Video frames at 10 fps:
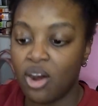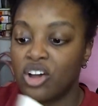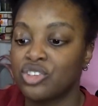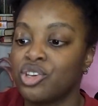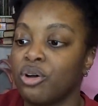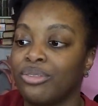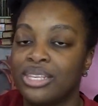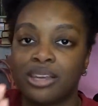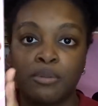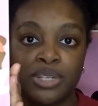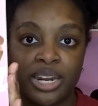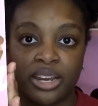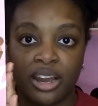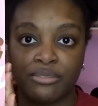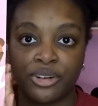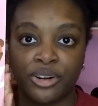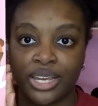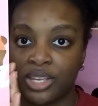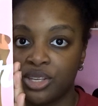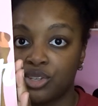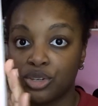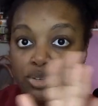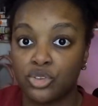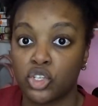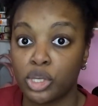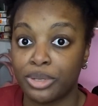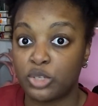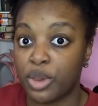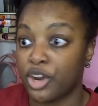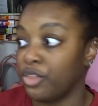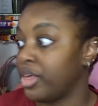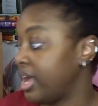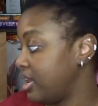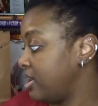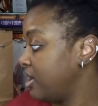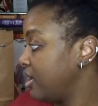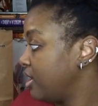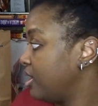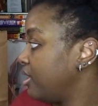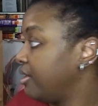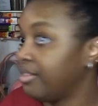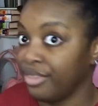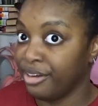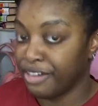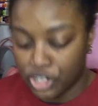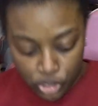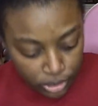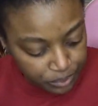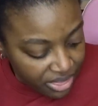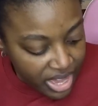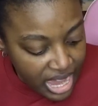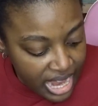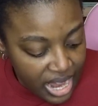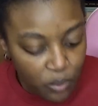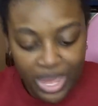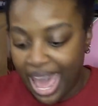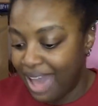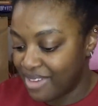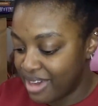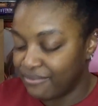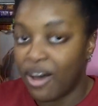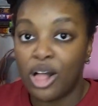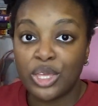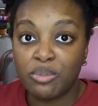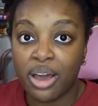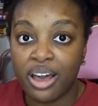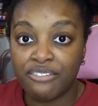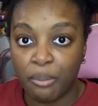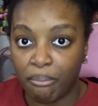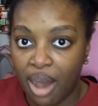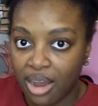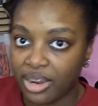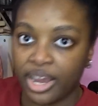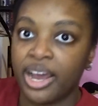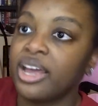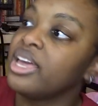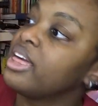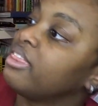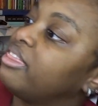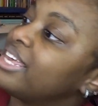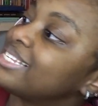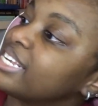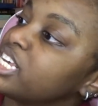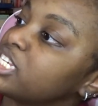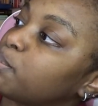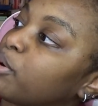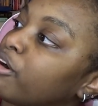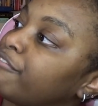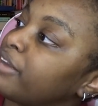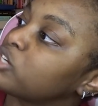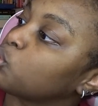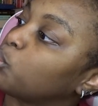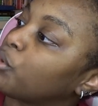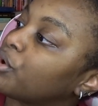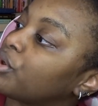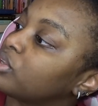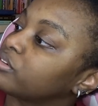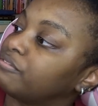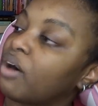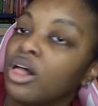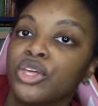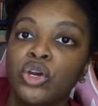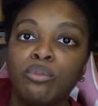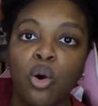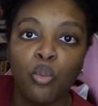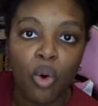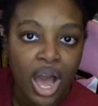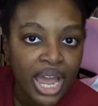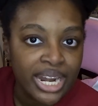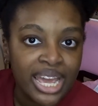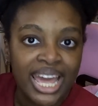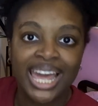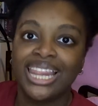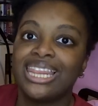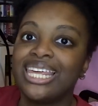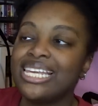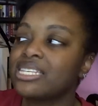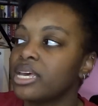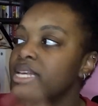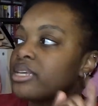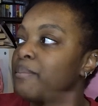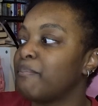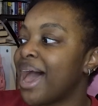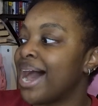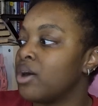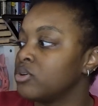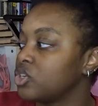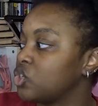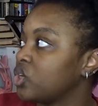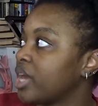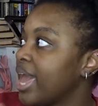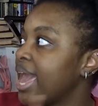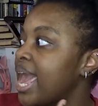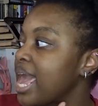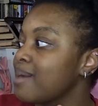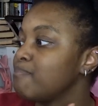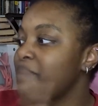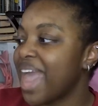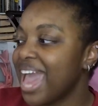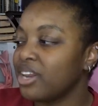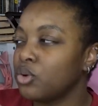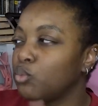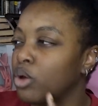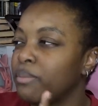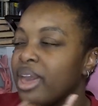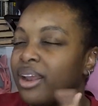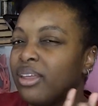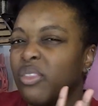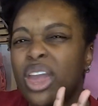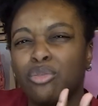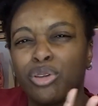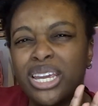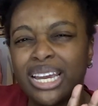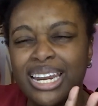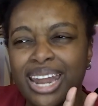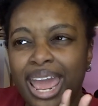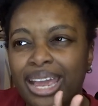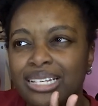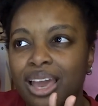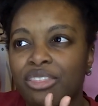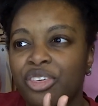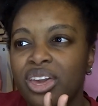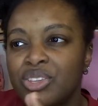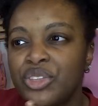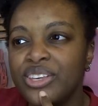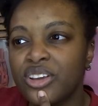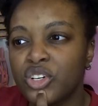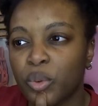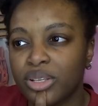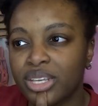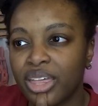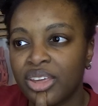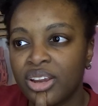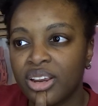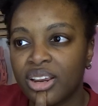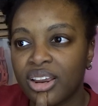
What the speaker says: Also, this updated cover is so much better than the original. Then we have a volume of Manga. This is Perfect World Volume 1. This is about a man and a woman. They reconnect, I think. Do they start to work together?